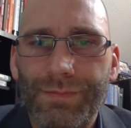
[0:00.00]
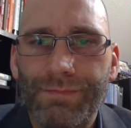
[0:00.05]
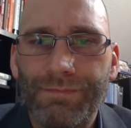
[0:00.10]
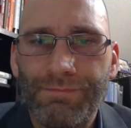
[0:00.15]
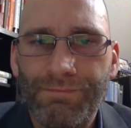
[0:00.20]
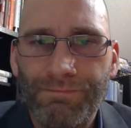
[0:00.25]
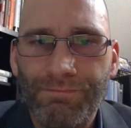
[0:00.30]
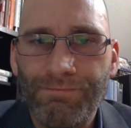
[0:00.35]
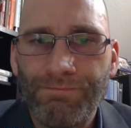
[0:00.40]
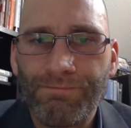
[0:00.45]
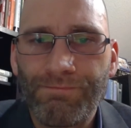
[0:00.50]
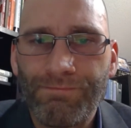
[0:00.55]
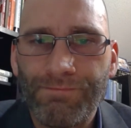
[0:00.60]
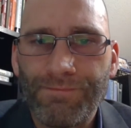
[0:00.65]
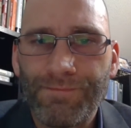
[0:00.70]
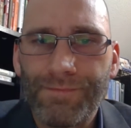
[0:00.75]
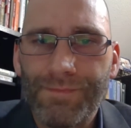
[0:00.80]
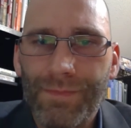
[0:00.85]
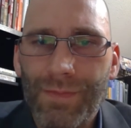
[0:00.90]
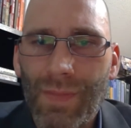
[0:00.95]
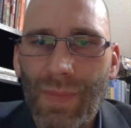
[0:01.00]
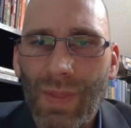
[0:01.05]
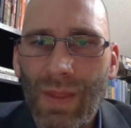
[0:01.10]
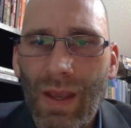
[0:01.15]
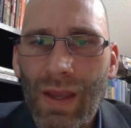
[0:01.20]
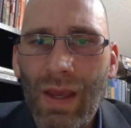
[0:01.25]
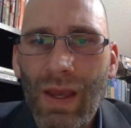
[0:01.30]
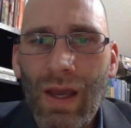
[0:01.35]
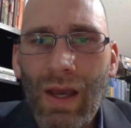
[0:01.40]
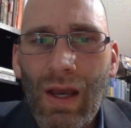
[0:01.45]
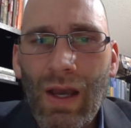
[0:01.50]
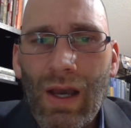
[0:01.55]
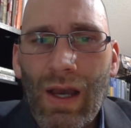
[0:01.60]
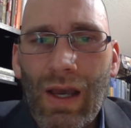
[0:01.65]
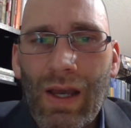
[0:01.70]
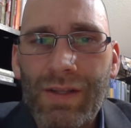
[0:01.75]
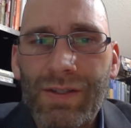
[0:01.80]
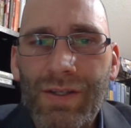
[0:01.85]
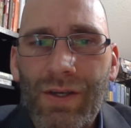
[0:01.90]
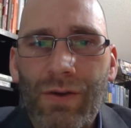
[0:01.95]
And
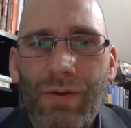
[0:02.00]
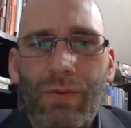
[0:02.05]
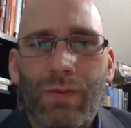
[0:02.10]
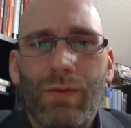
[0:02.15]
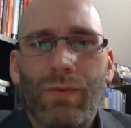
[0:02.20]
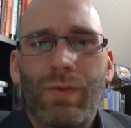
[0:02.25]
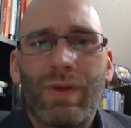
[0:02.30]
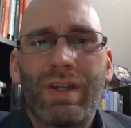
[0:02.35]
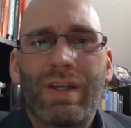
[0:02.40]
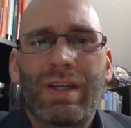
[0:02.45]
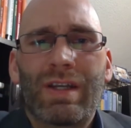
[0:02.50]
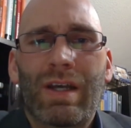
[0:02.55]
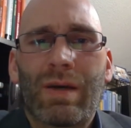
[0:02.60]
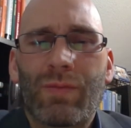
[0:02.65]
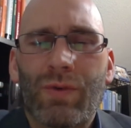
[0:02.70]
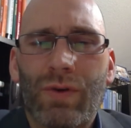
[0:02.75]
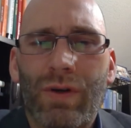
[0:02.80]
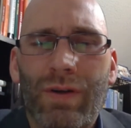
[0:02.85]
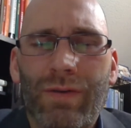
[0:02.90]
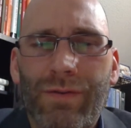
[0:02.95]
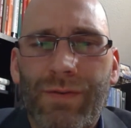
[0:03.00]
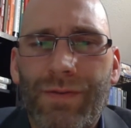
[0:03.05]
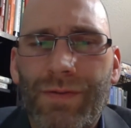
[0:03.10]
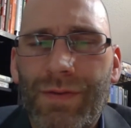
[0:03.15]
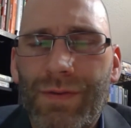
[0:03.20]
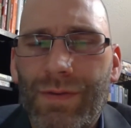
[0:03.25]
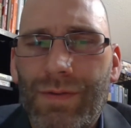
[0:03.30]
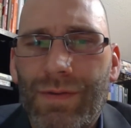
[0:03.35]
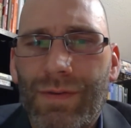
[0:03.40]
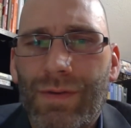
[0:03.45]
so we did a number of